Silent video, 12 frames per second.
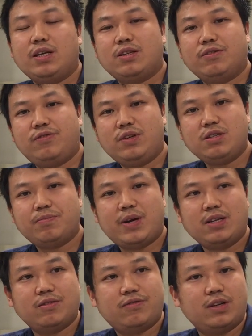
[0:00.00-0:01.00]
The first
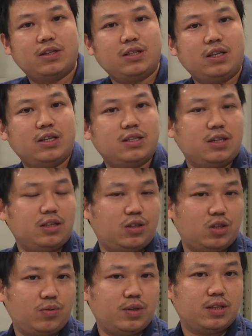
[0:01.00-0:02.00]
benefit is
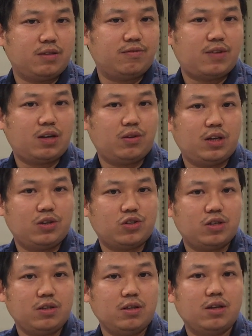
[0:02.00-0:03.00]
during the
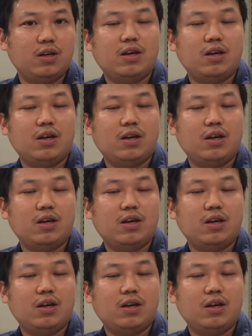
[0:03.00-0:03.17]
evaluation,